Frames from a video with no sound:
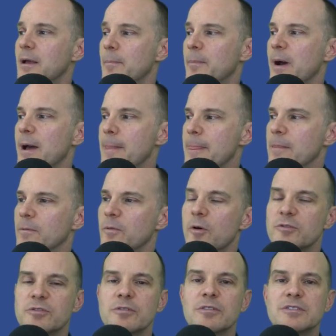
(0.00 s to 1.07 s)
But
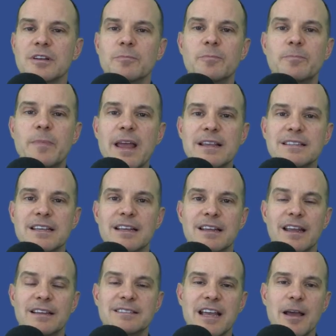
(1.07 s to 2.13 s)
those are some basic
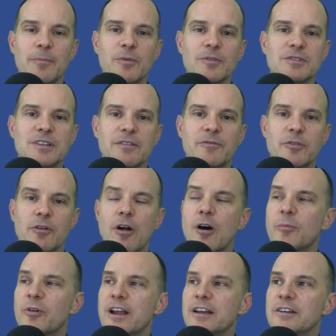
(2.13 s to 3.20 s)
examples. If you're
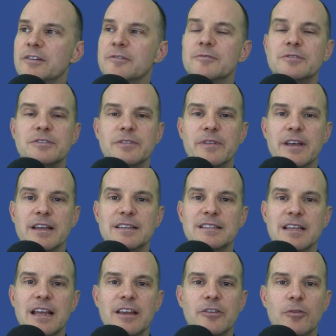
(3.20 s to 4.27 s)
all brand new to
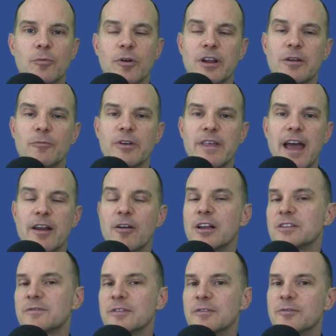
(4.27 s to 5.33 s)
this and you're working with add
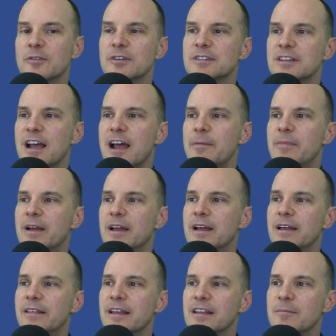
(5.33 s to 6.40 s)
ons for the first time,
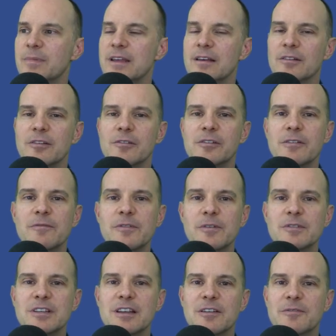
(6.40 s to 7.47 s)
they can be a little
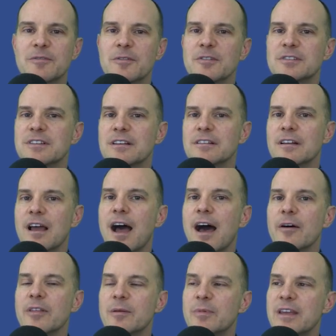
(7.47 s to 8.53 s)
confusing at first on
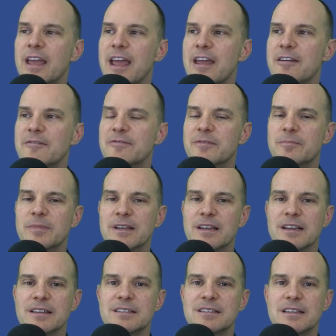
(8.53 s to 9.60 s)
how they behave
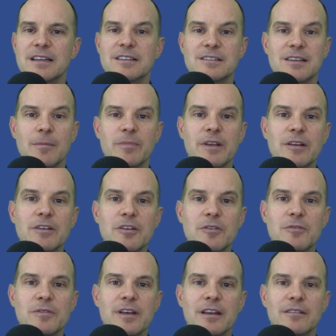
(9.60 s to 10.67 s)
because it's something
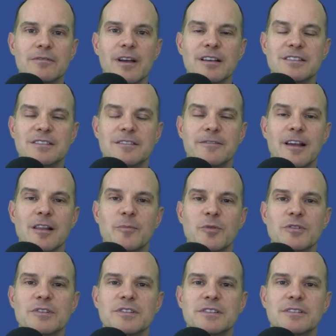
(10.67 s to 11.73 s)
new that us
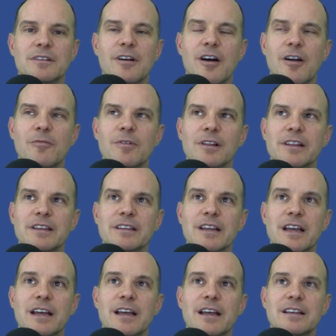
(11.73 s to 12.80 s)
developers are really
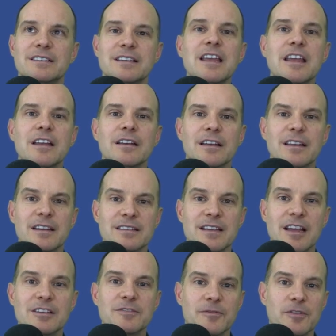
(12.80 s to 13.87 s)
seeing, in a
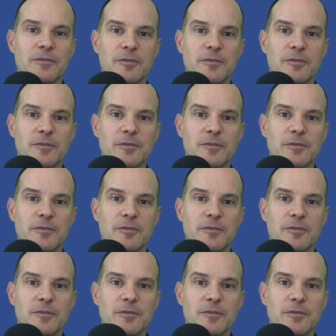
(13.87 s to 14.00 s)
sense, for the